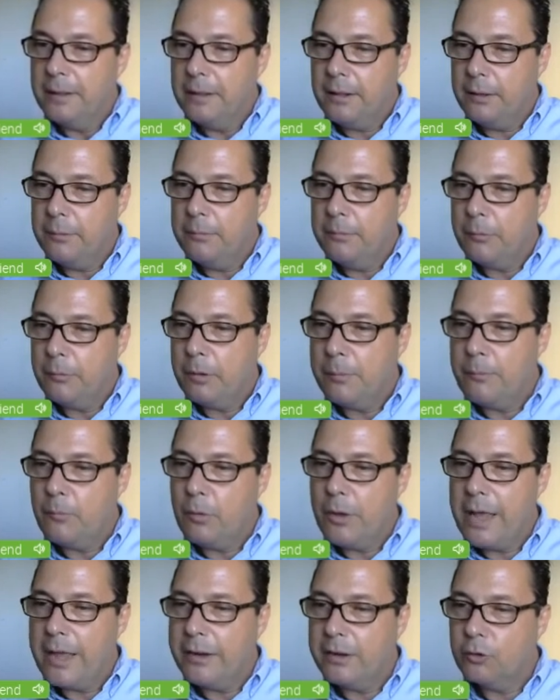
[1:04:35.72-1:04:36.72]
and
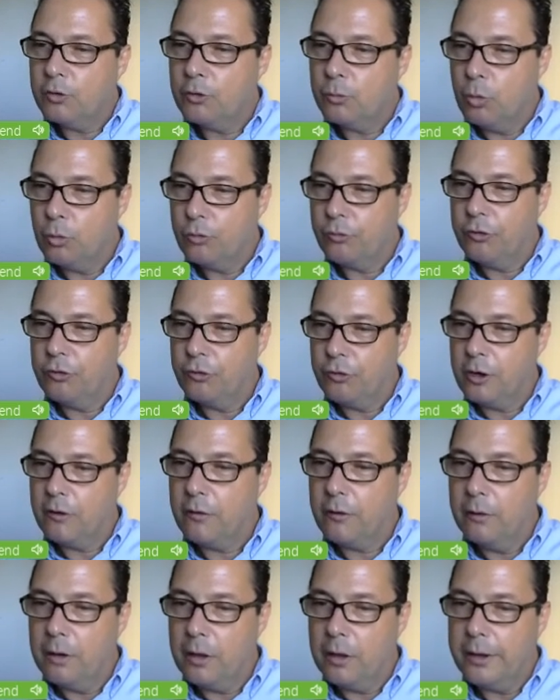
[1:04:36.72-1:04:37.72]
we're heading towards the
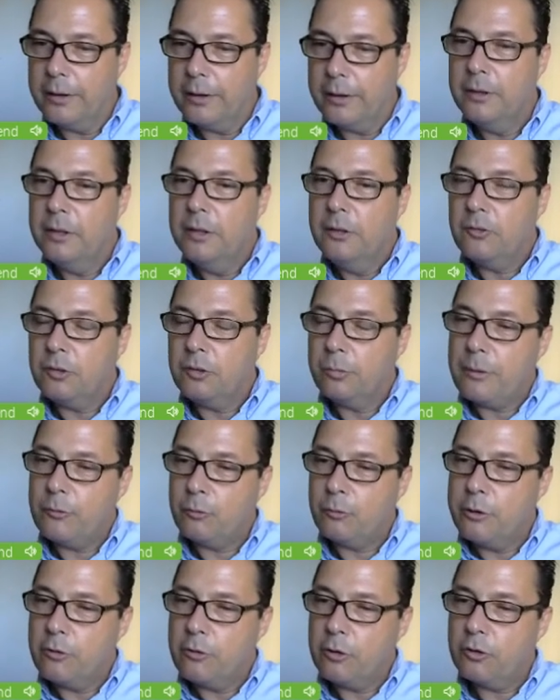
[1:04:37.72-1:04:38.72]
zero line. So
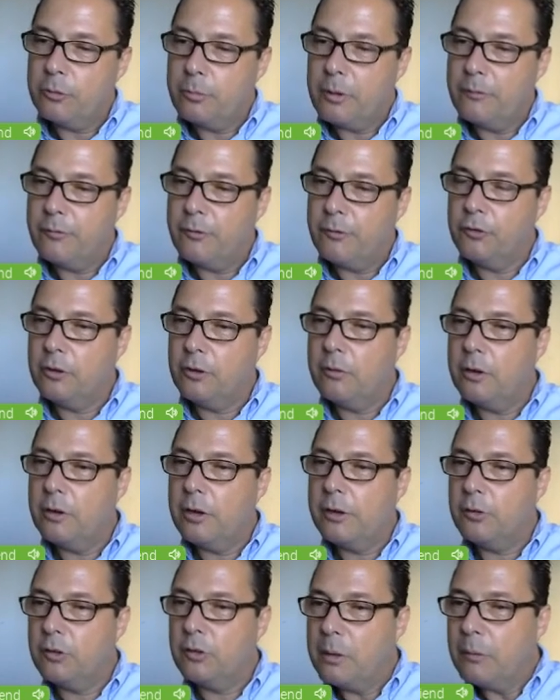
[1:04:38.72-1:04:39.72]
perhaps we cross above the zero
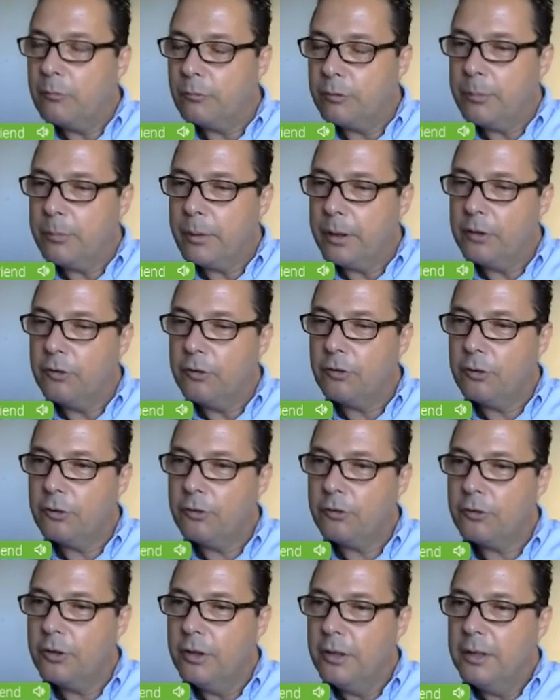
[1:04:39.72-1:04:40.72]
line on the monthly
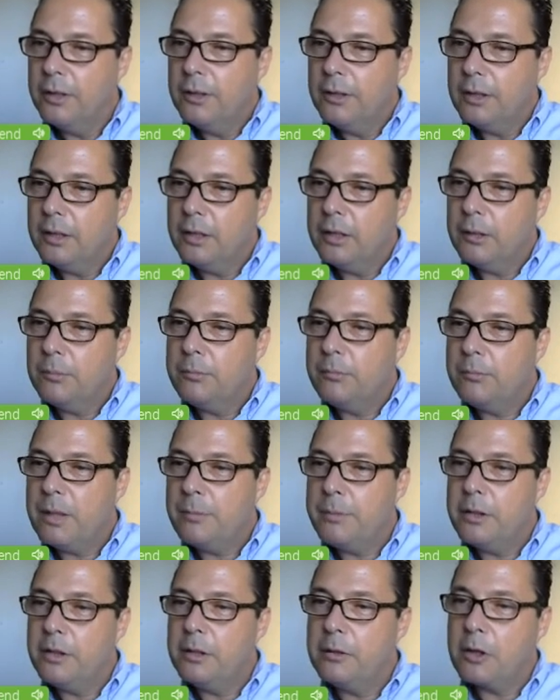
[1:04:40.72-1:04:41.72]
basis,
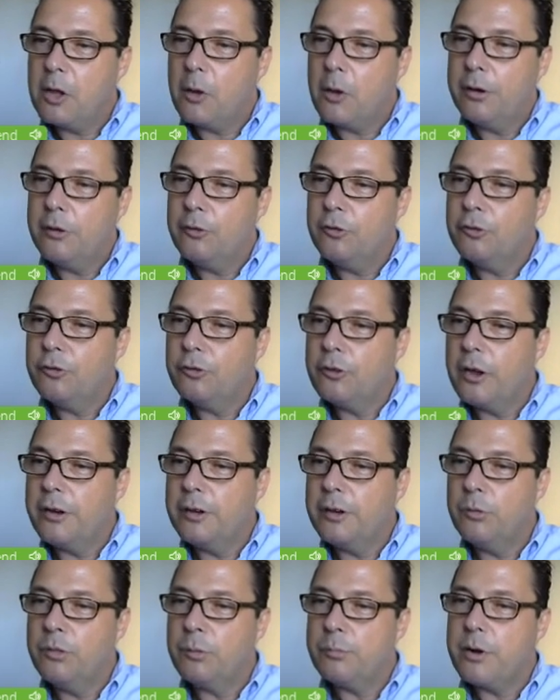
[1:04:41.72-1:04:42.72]
maybe
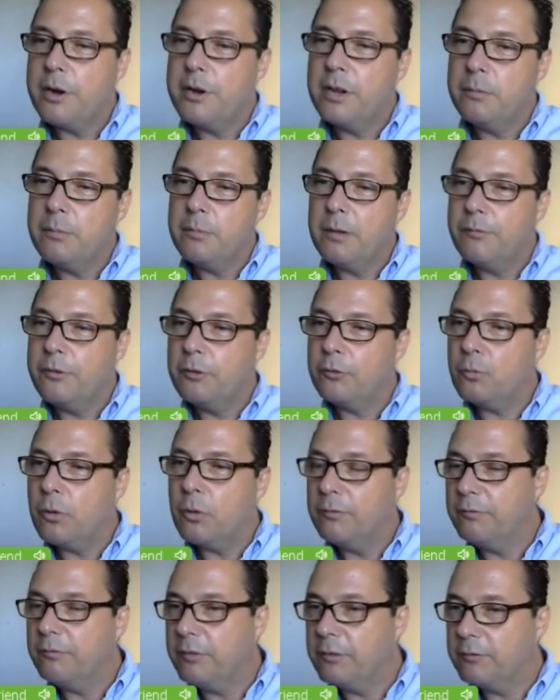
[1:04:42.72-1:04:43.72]
coinciding with the break above this
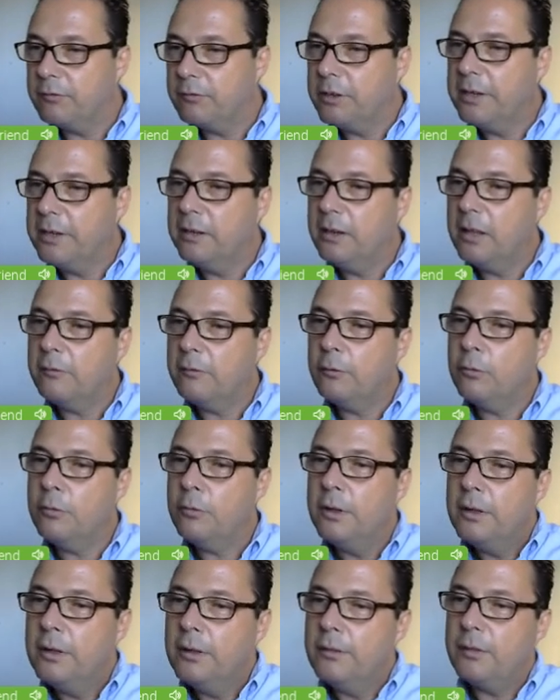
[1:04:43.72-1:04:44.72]
115
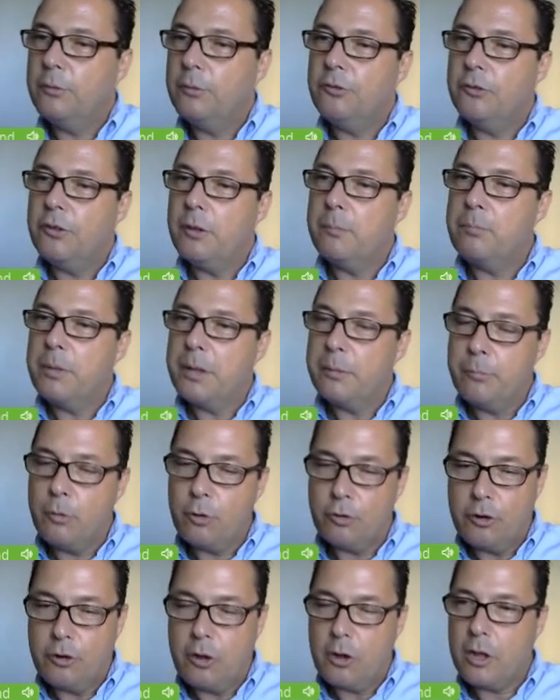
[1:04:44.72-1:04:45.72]
level, and we see a big
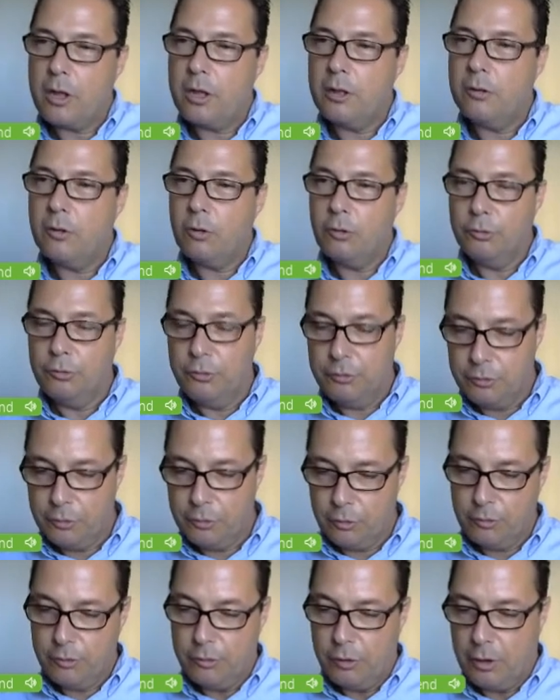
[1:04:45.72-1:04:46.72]
push higher on
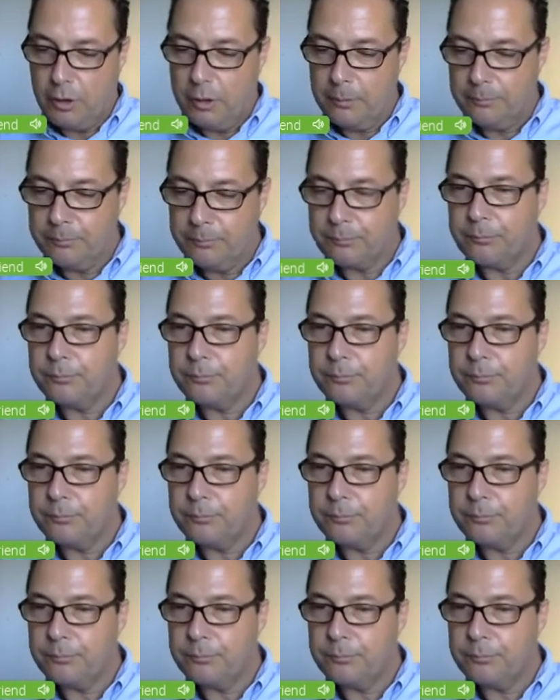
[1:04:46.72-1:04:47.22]
euro dollar.